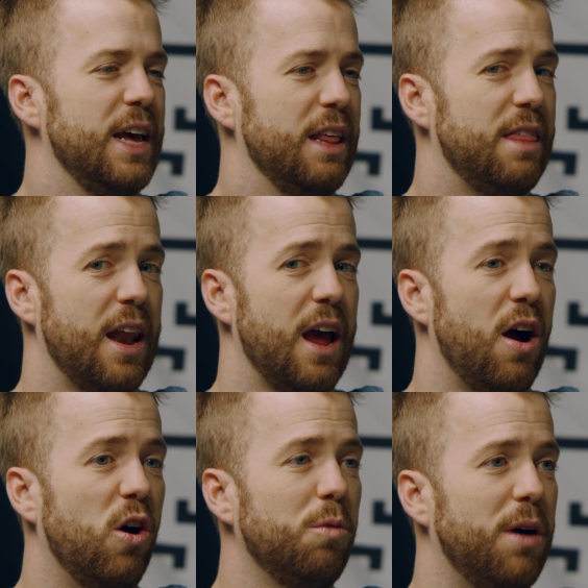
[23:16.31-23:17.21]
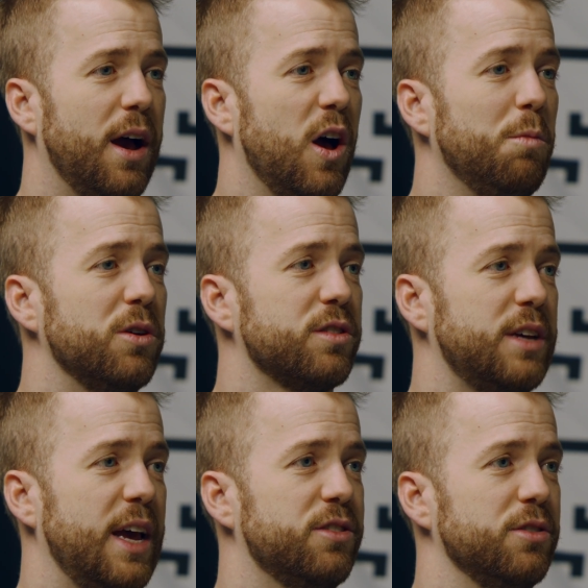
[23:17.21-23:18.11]
that I almost
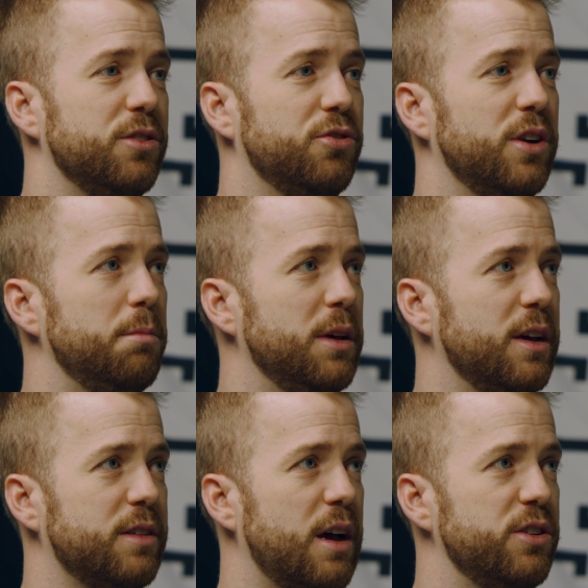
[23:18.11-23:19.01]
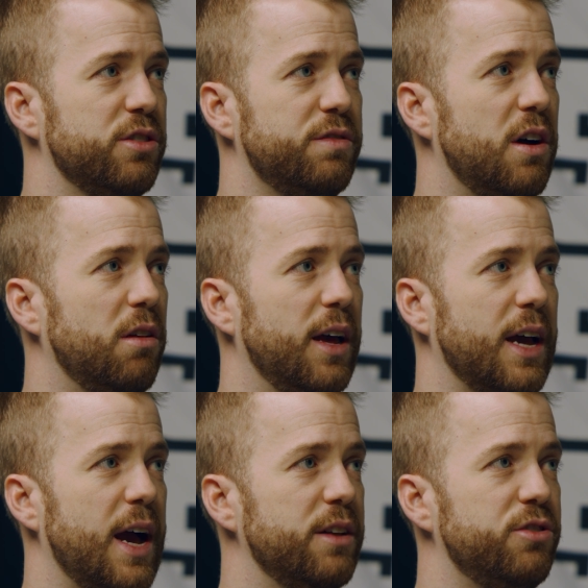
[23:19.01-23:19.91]
canceled the trip because I just felt
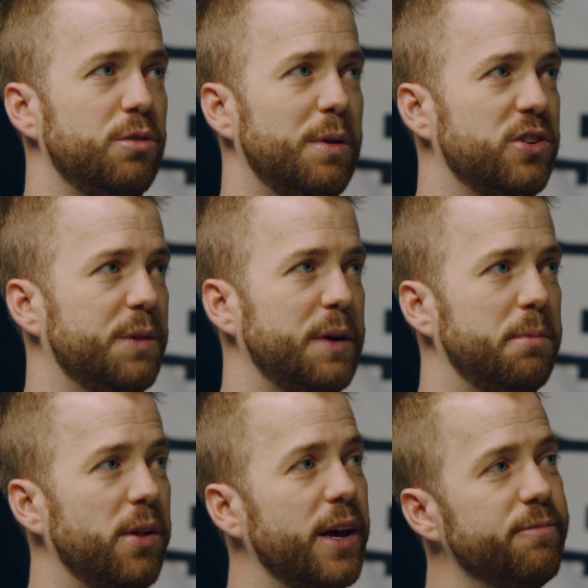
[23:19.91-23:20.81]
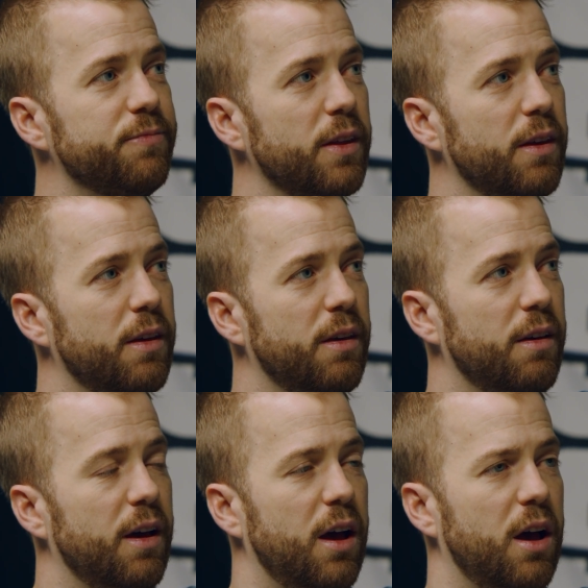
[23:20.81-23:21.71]
like I had too much on my plate.
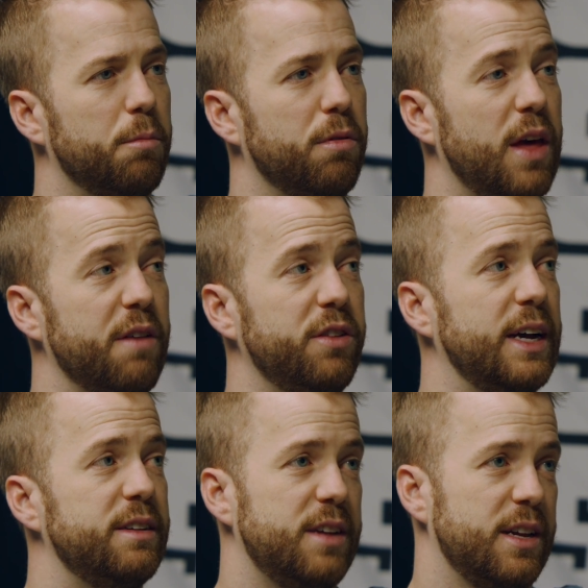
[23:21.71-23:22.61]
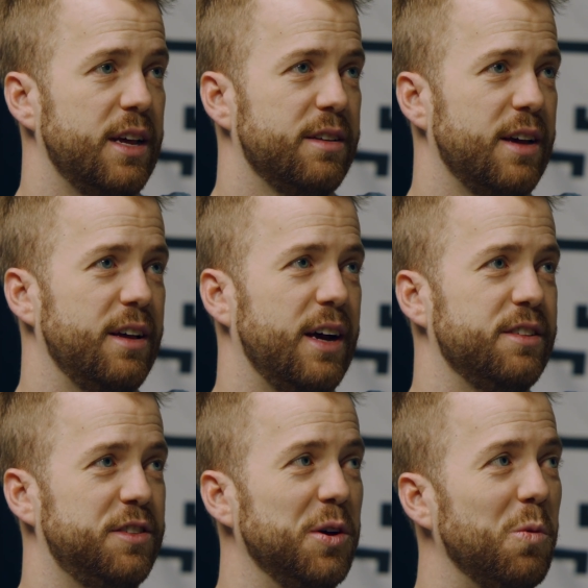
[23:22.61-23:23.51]
Thankfully, I didn't. I
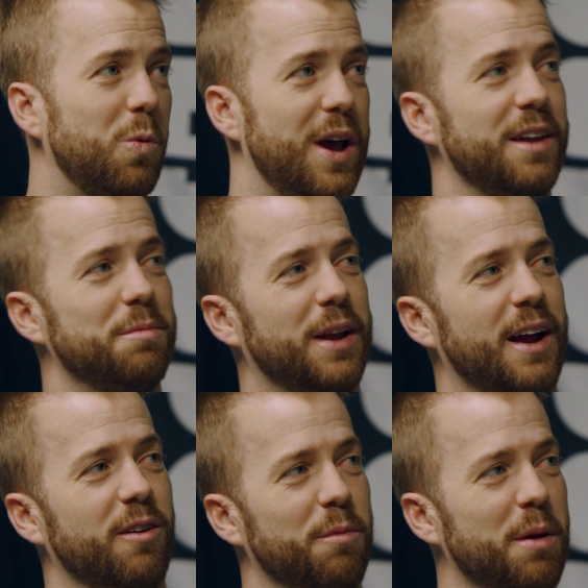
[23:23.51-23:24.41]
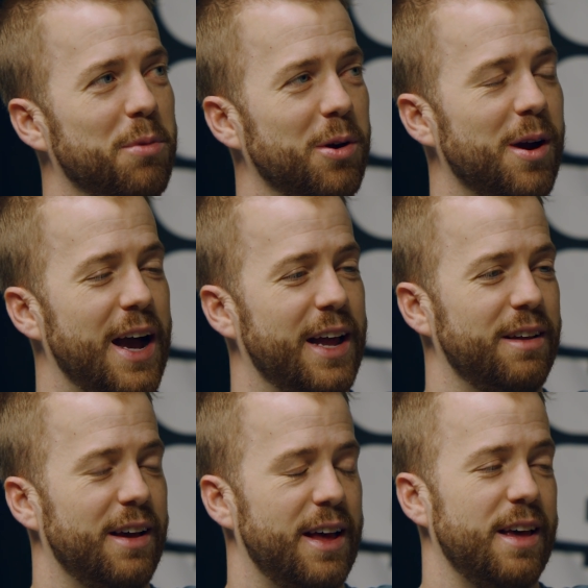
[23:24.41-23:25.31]
still went, but I remember
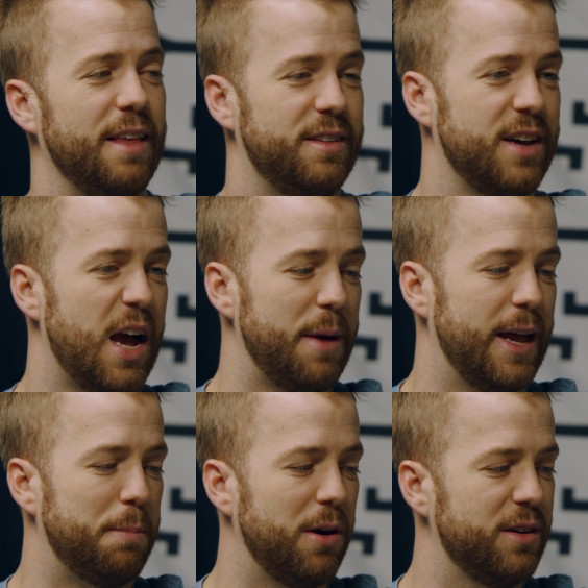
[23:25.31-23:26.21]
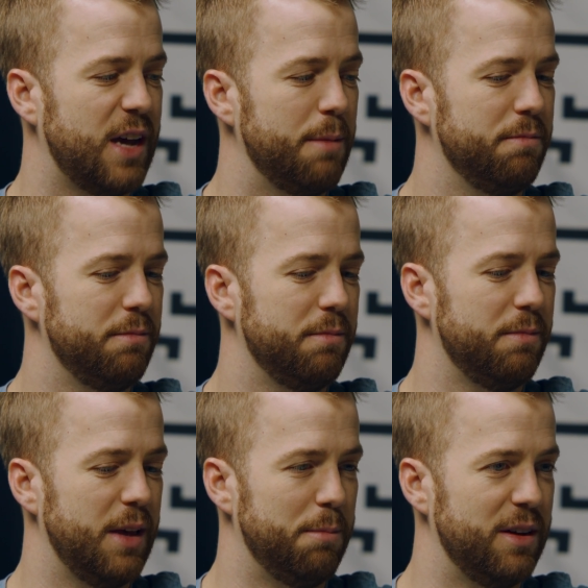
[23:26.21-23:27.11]
at the time I had a part-time
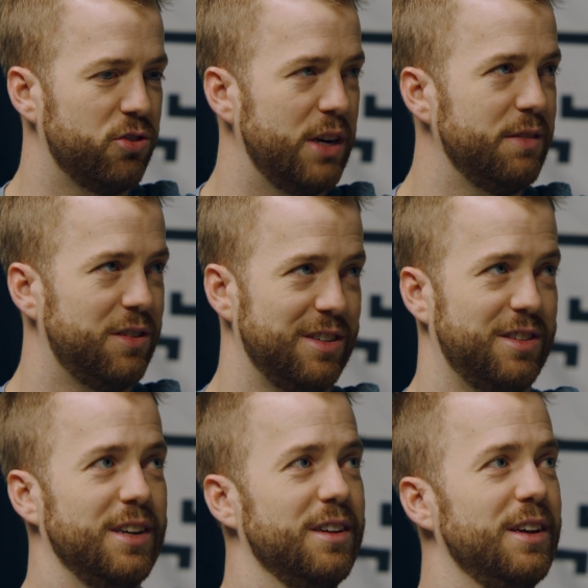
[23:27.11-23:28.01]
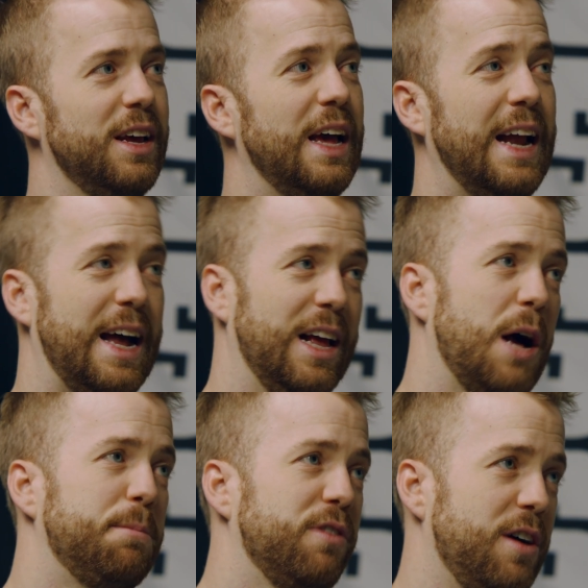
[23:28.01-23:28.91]
administrative assistant, and I had a
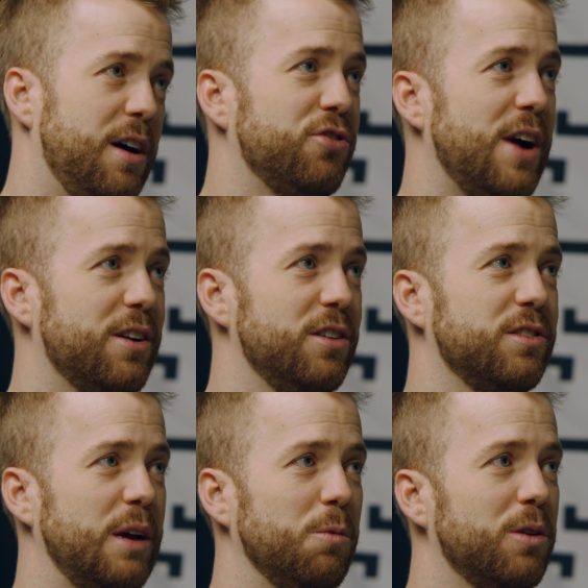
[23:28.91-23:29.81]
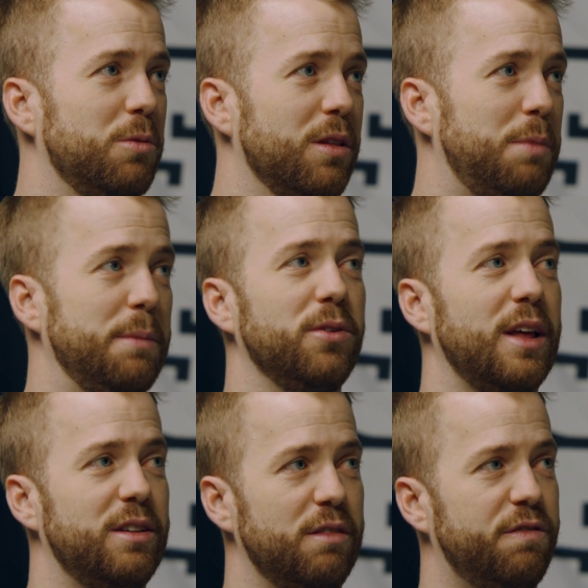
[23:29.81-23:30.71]
couple of contractors that I worked with, people
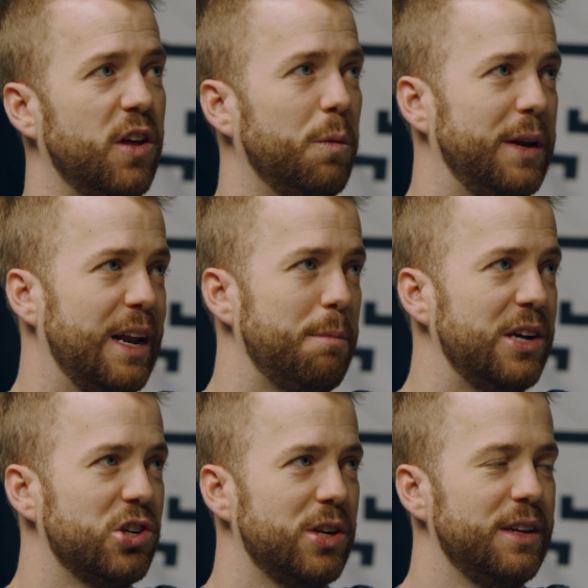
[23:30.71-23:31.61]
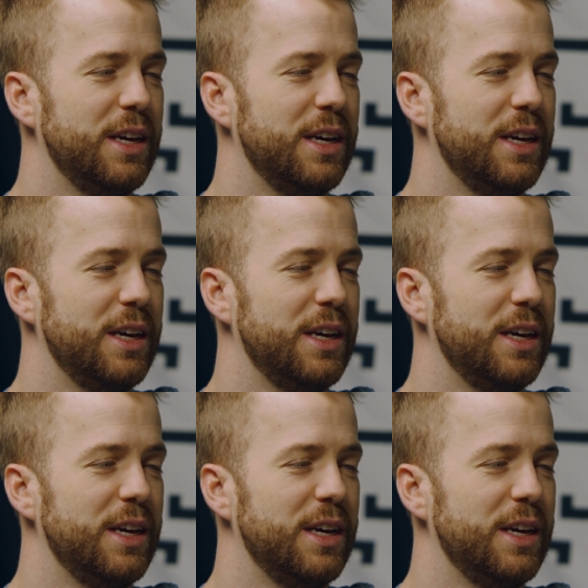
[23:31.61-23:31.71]
that did film and animation.